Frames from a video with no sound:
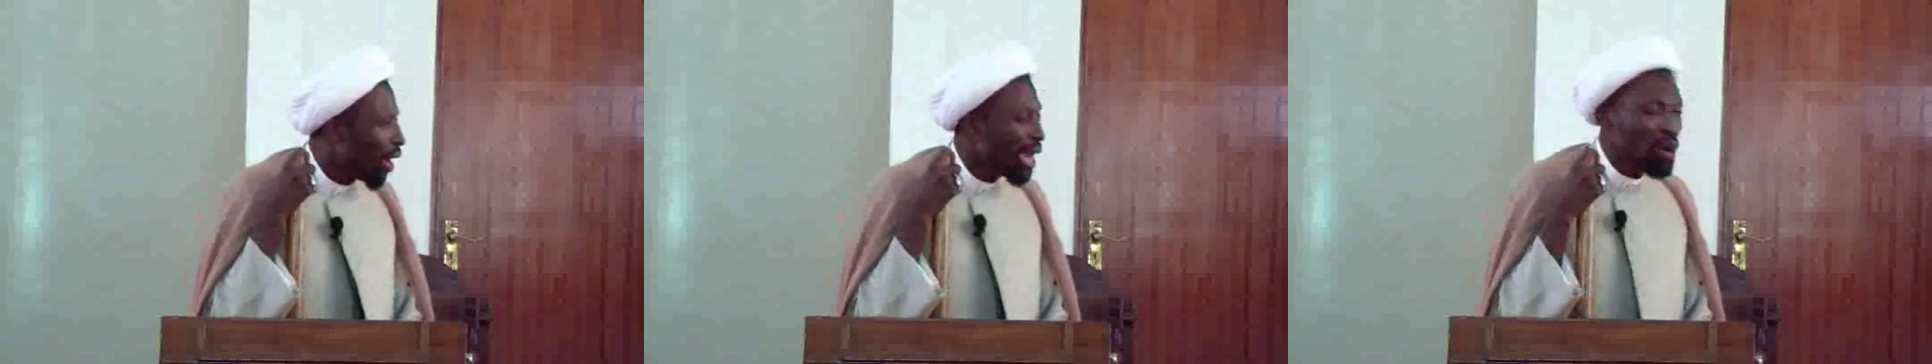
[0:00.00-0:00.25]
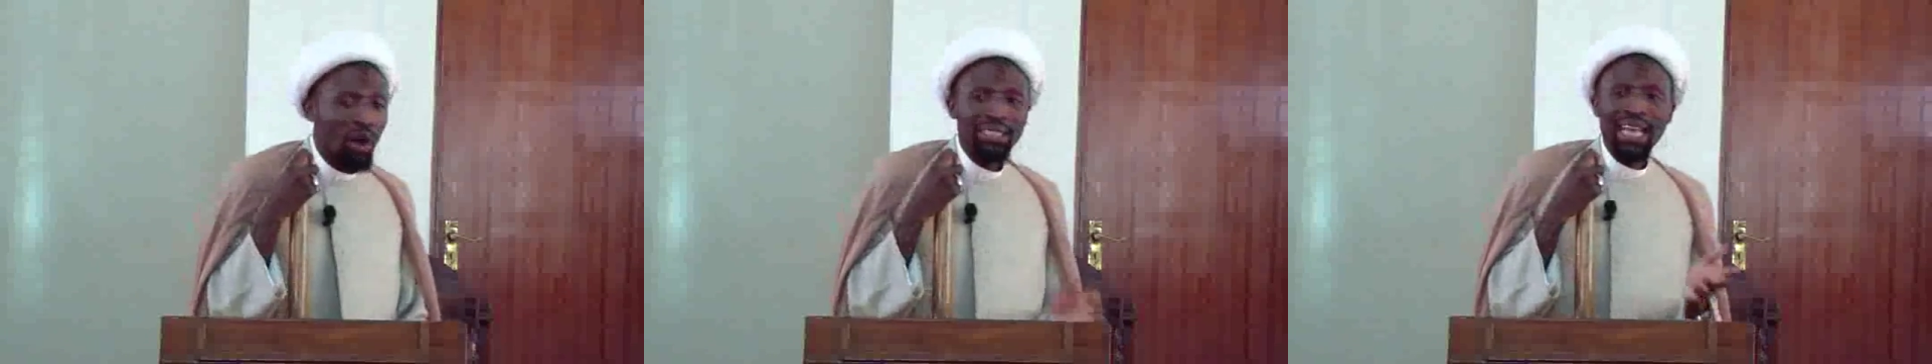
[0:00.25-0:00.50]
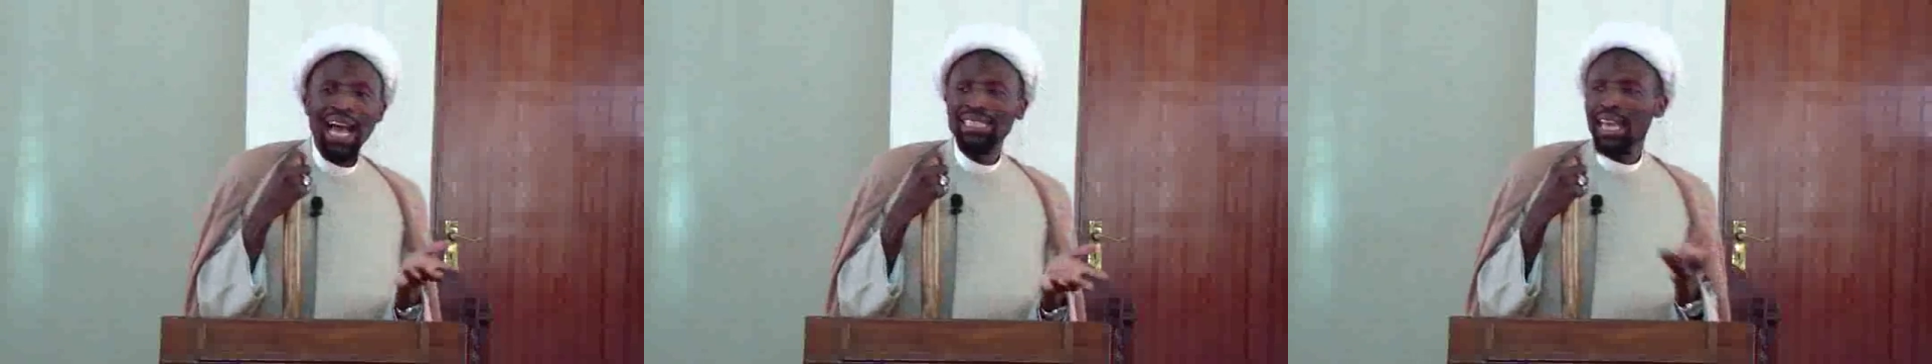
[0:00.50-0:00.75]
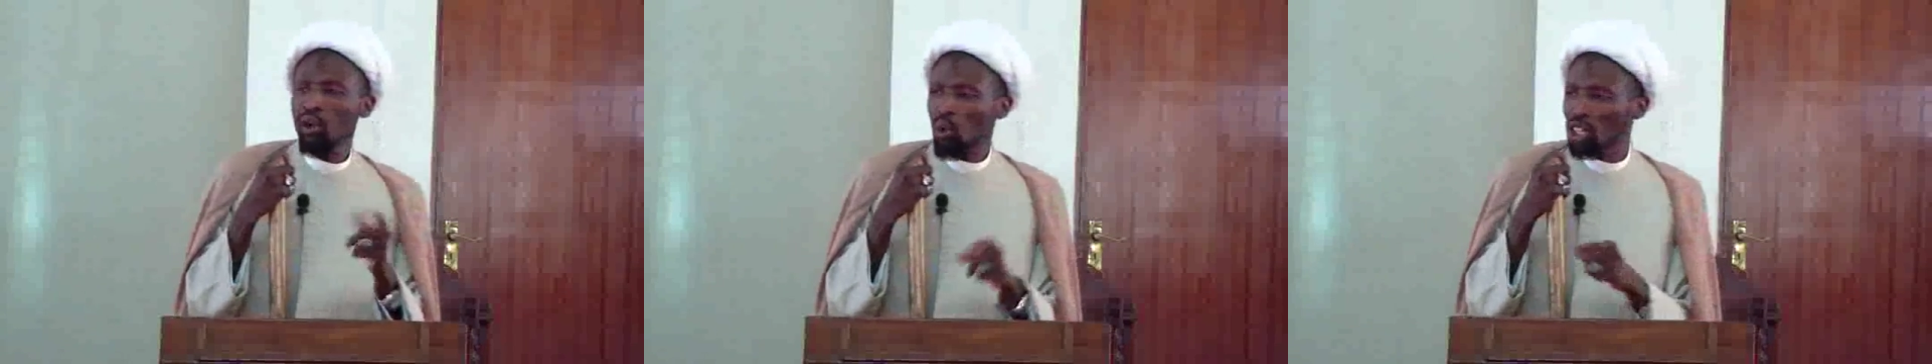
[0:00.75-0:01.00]
He was asked
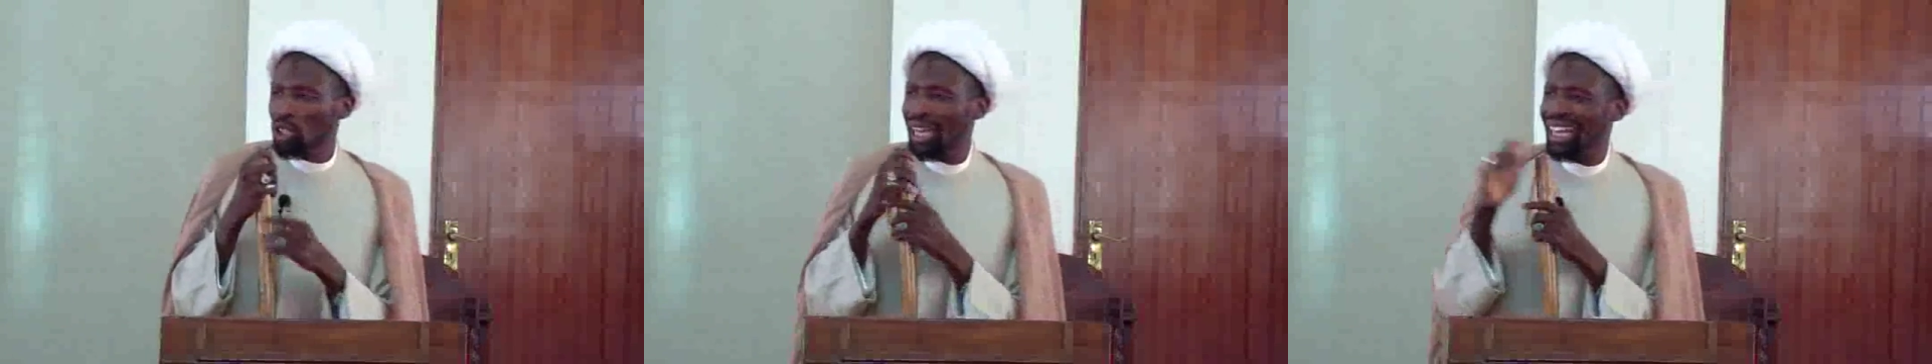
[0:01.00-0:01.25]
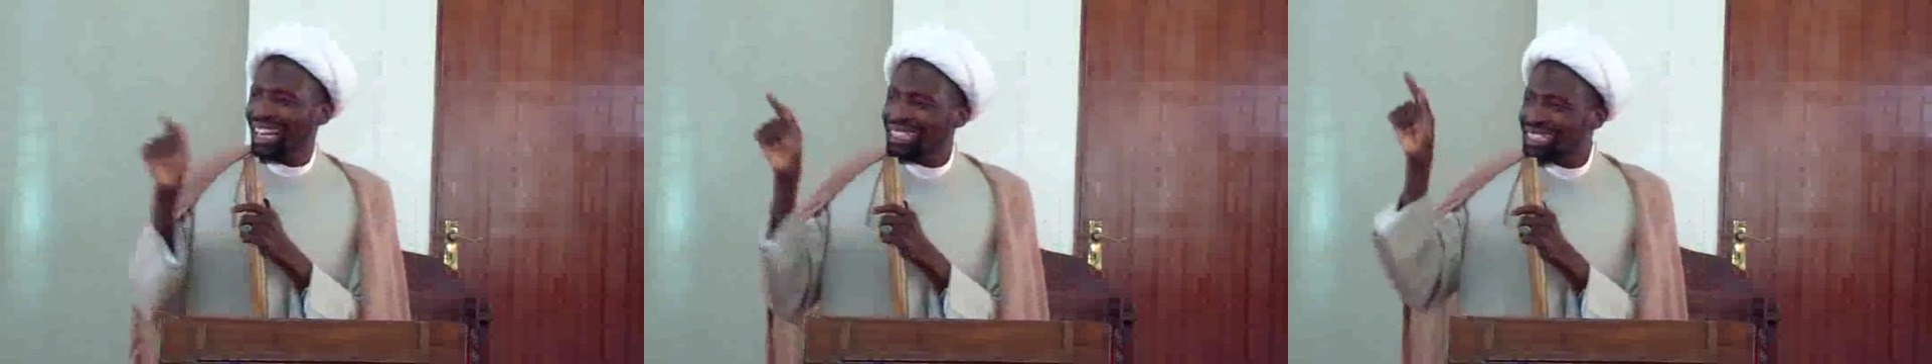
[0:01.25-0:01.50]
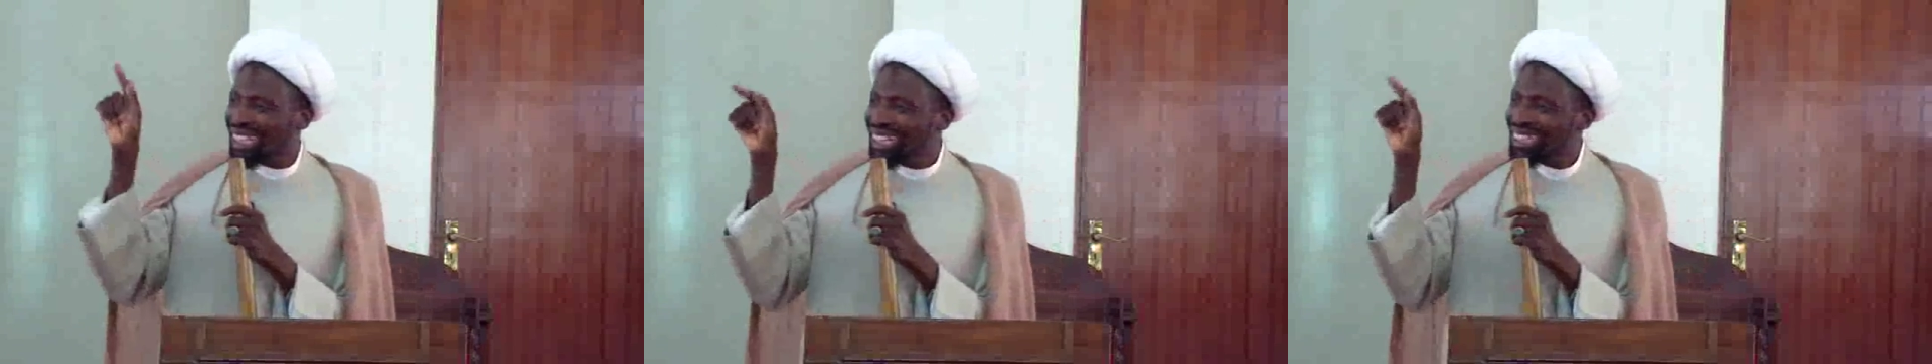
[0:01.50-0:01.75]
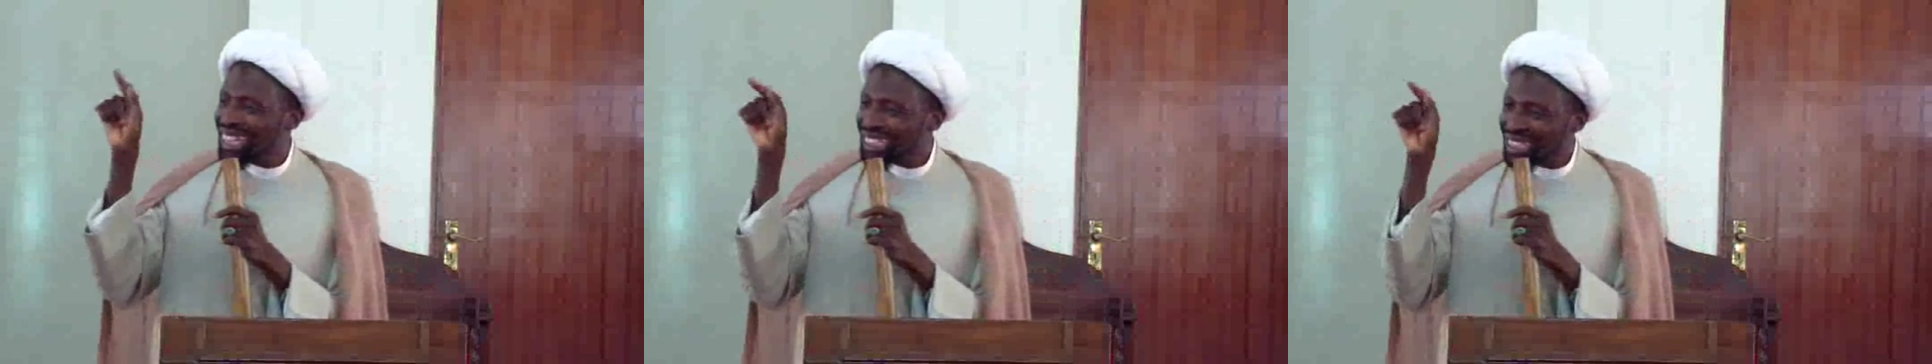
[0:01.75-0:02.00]
a question, and that is in
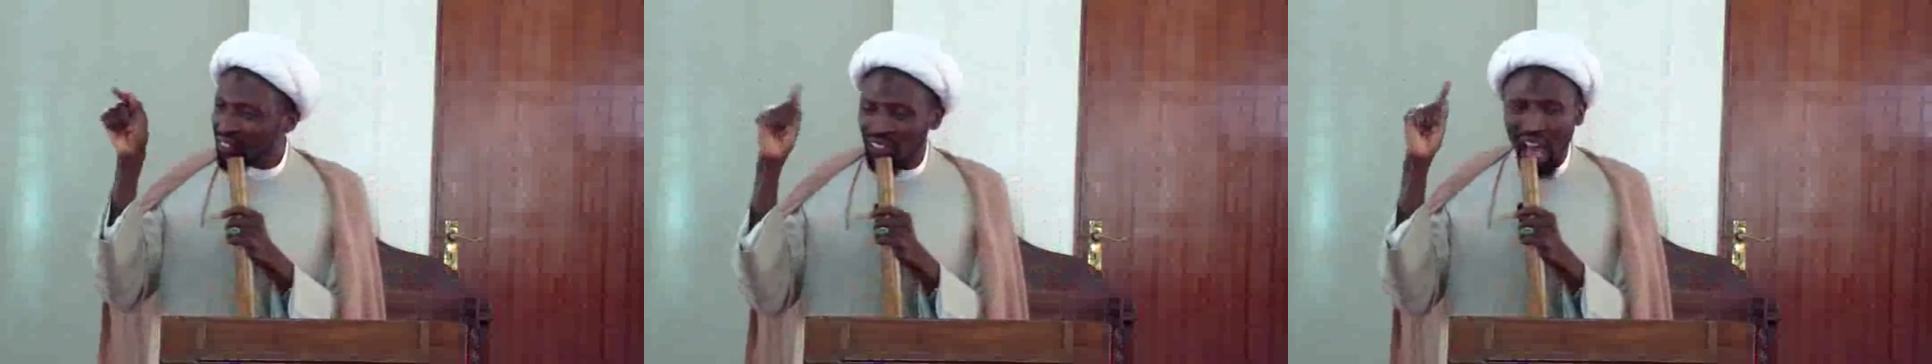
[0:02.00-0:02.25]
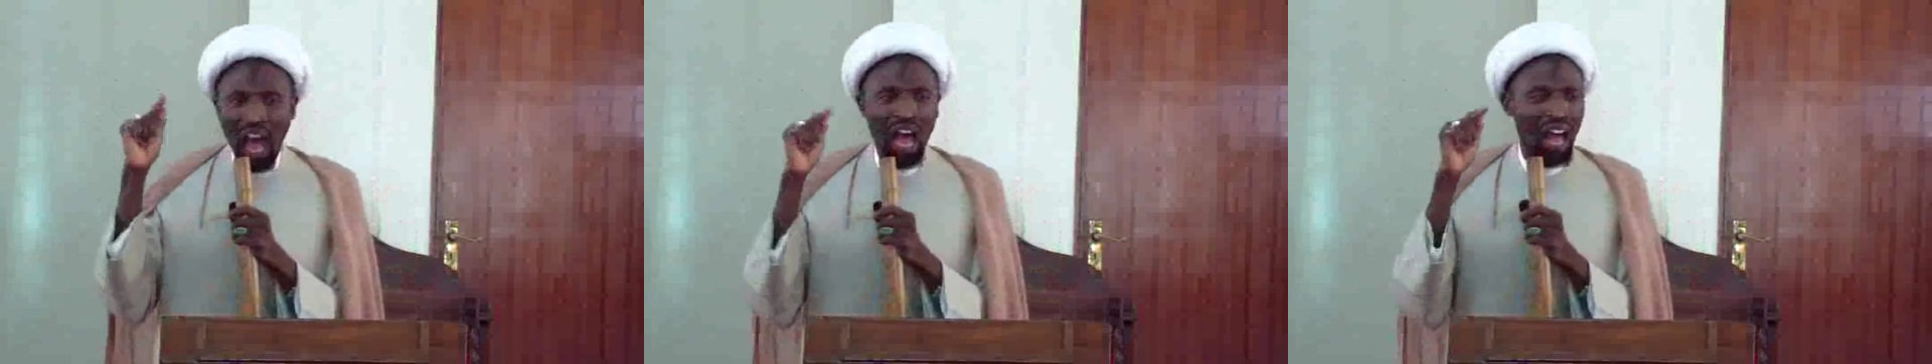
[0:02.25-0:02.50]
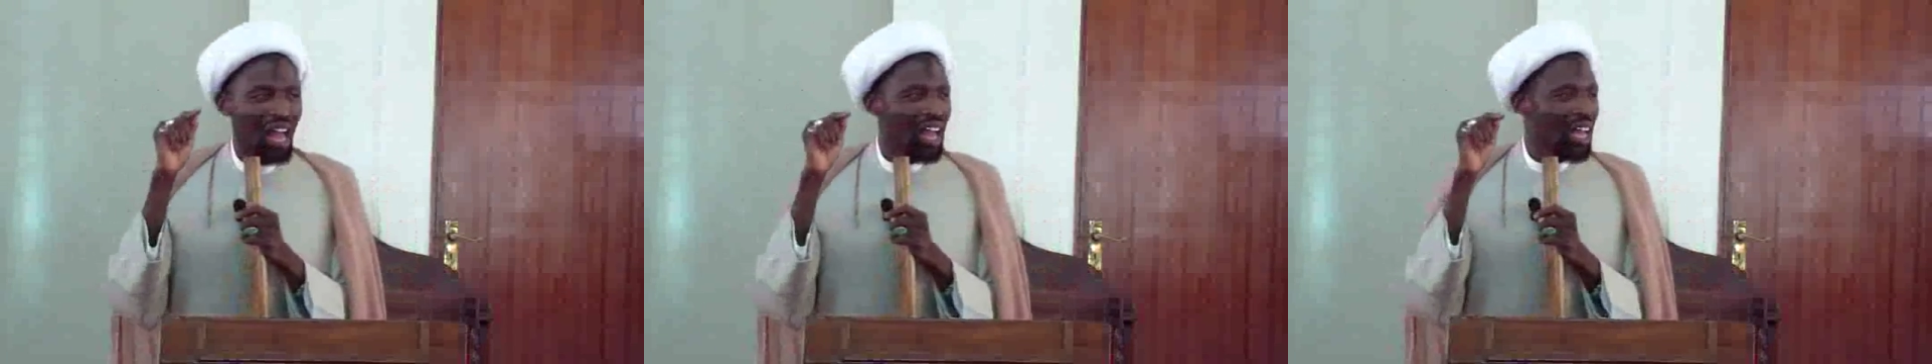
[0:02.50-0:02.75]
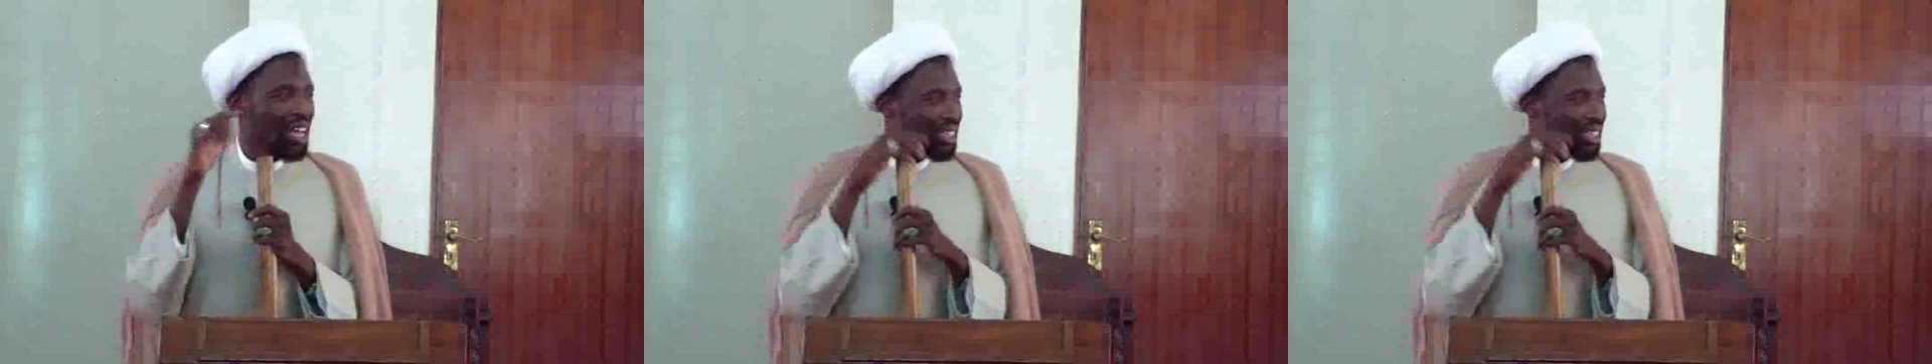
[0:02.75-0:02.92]
his Istiftah.